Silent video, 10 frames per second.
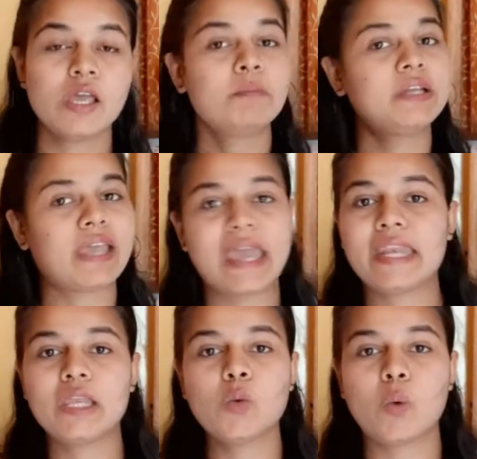But
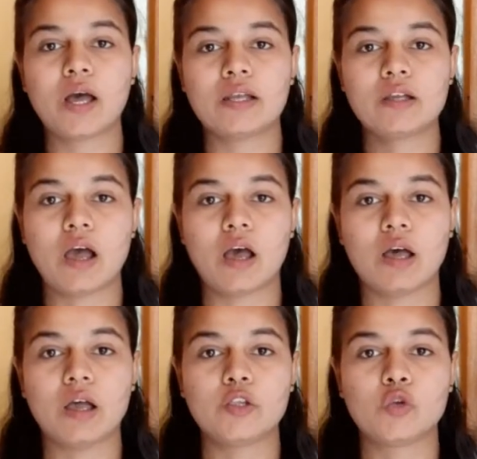anyone,
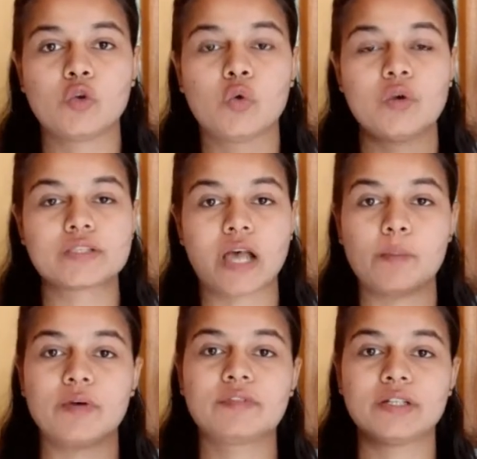who is
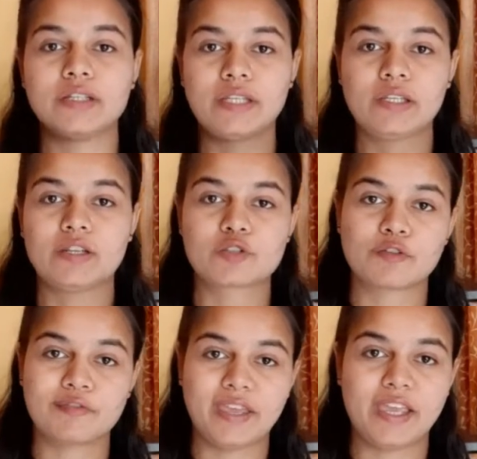above 13 years
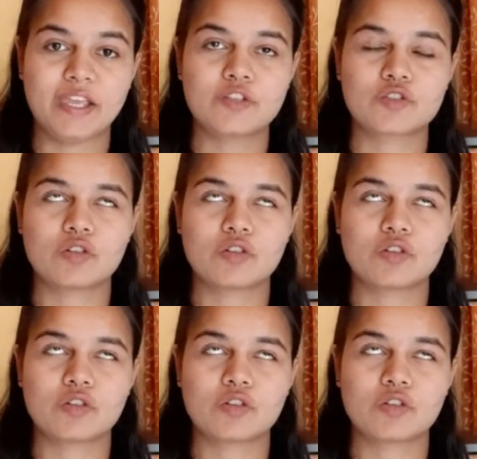of age,